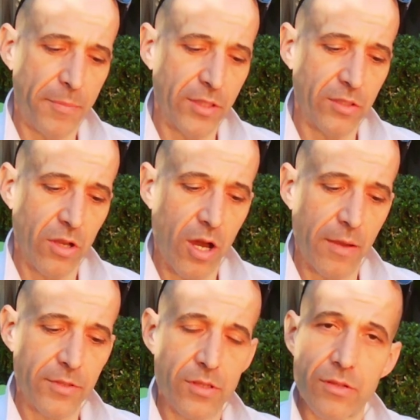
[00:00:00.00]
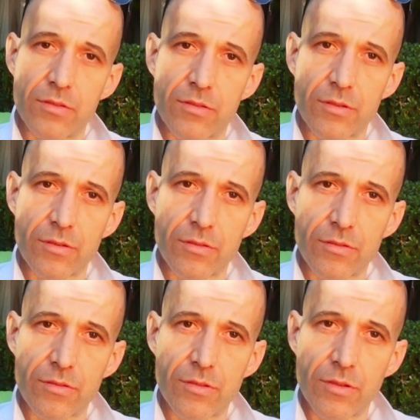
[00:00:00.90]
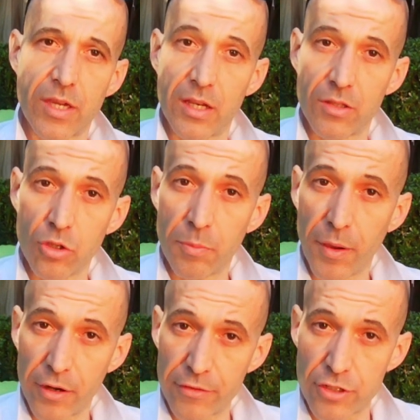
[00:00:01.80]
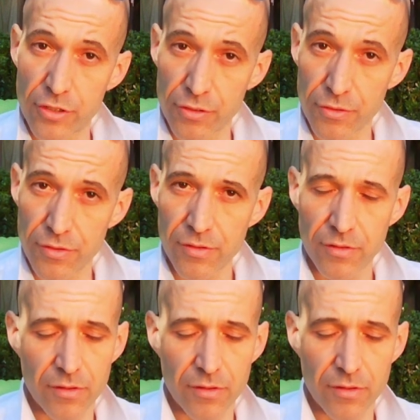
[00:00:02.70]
be time to get a new pair of shoes.